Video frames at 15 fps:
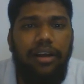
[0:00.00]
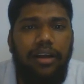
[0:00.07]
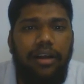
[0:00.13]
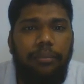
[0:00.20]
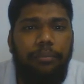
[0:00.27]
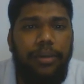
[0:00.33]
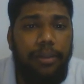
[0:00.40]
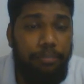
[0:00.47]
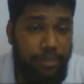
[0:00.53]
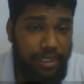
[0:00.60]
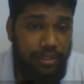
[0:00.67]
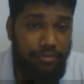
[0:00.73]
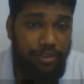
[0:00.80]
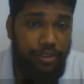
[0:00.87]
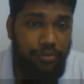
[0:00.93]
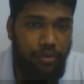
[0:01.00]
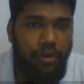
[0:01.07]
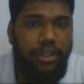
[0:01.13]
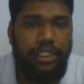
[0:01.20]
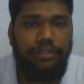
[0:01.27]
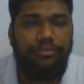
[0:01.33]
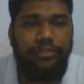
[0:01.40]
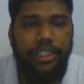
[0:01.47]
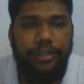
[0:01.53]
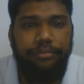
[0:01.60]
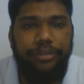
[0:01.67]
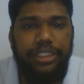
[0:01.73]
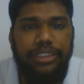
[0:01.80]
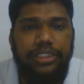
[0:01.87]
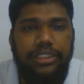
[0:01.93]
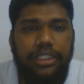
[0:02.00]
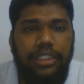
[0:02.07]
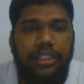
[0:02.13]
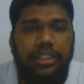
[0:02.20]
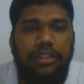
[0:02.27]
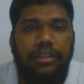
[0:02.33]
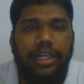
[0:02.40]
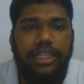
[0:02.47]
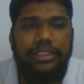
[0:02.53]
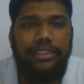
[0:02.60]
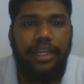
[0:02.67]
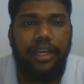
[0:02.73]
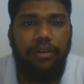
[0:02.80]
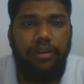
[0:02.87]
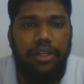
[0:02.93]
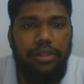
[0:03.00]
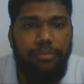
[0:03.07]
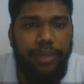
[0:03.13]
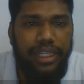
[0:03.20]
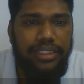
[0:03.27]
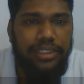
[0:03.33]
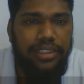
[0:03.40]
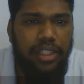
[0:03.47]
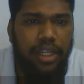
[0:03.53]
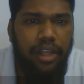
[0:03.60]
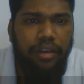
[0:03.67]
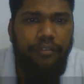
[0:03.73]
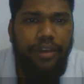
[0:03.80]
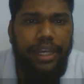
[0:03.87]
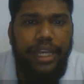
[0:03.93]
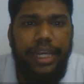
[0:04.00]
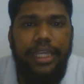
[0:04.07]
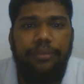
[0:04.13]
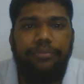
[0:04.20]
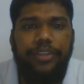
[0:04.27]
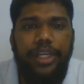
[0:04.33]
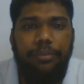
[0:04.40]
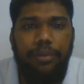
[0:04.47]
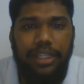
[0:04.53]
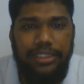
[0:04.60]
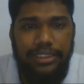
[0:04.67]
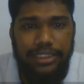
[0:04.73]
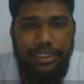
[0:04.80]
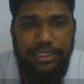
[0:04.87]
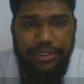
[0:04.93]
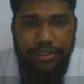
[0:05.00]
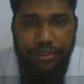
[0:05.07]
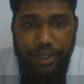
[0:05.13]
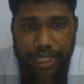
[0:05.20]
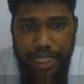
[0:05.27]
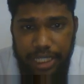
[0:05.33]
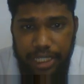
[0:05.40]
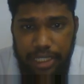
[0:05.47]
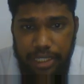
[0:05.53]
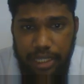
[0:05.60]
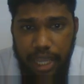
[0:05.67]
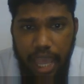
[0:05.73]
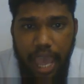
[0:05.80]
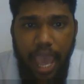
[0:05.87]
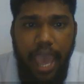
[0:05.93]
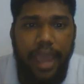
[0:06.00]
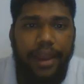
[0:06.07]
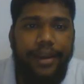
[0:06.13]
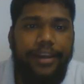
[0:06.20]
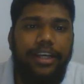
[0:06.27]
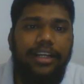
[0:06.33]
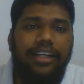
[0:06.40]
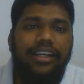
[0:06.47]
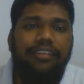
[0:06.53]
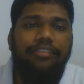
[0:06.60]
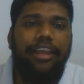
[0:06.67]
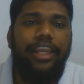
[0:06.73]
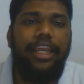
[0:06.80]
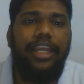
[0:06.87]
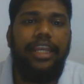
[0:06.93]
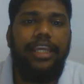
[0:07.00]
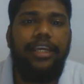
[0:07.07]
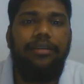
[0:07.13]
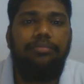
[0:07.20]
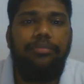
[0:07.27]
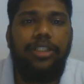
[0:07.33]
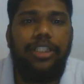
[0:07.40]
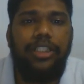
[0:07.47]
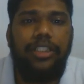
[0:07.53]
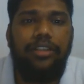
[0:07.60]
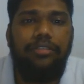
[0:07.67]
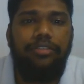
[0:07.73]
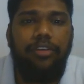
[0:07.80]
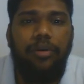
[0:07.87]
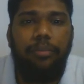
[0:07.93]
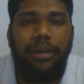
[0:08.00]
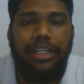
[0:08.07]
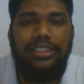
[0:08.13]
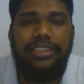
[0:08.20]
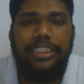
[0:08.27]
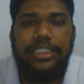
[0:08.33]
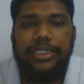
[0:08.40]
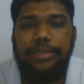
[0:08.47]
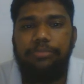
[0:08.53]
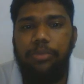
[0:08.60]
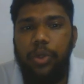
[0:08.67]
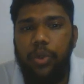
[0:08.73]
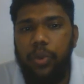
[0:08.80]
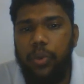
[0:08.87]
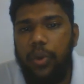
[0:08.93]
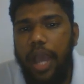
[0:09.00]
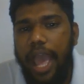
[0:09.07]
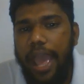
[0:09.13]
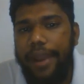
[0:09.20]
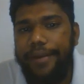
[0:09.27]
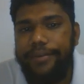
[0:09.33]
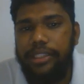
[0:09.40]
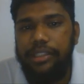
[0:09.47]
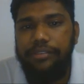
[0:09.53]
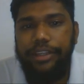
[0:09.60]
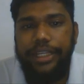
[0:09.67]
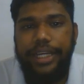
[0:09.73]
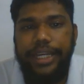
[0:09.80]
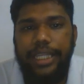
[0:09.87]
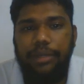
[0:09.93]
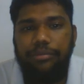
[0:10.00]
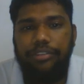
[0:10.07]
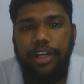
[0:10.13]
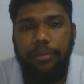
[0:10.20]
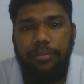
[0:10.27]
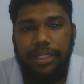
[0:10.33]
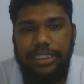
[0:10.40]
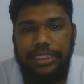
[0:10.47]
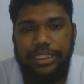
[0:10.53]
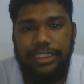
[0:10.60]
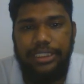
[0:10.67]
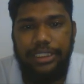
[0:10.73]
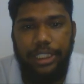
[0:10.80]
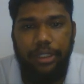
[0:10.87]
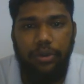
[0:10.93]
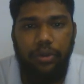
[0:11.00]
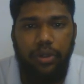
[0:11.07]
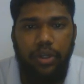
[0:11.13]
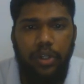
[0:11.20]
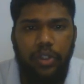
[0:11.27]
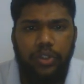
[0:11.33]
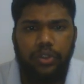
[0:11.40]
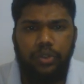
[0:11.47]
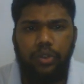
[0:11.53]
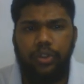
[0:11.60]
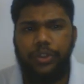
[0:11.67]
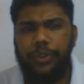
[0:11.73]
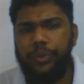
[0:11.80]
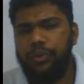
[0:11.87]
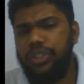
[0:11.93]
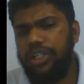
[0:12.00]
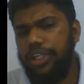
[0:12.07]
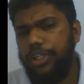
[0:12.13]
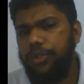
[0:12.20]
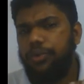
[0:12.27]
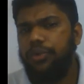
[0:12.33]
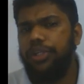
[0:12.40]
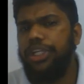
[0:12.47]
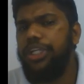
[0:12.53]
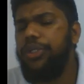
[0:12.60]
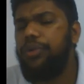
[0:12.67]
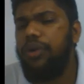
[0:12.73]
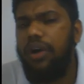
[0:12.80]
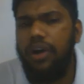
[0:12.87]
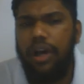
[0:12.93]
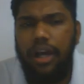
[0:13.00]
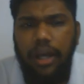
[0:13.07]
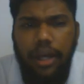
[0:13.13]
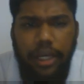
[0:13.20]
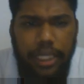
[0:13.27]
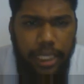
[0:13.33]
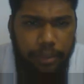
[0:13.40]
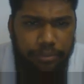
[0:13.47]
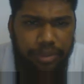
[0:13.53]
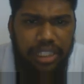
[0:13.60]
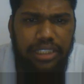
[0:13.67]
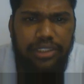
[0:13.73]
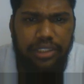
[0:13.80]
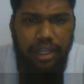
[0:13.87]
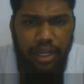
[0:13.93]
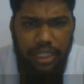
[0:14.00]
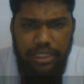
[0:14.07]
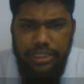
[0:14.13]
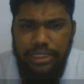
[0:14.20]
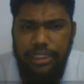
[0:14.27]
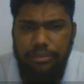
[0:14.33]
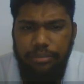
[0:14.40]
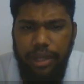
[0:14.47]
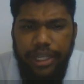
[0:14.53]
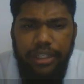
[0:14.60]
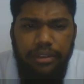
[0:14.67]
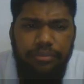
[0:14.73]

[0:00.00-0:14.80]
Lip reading: purple with water, that means hexa aqua complex. Vanadium 3+ is green, and vanadium 4+ is blue, and vanadium 5+ is yellow. So surely you need to keep these colors in mind.